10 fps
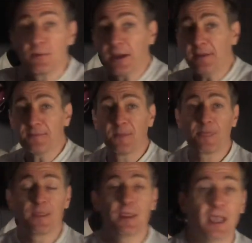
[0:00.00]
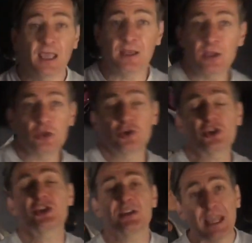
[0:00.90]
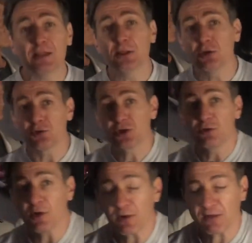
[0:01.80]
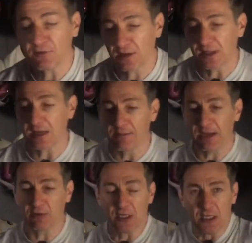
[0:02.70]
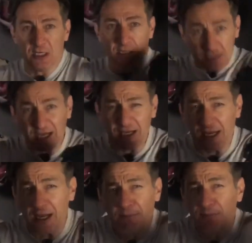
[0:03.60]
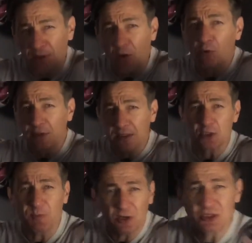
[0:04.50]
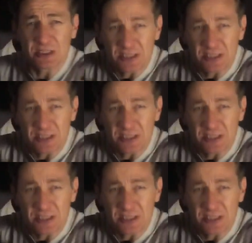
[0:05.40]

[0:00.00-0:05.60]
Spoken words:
right? And just stay loose. You don't have to think about tightening up and holding this person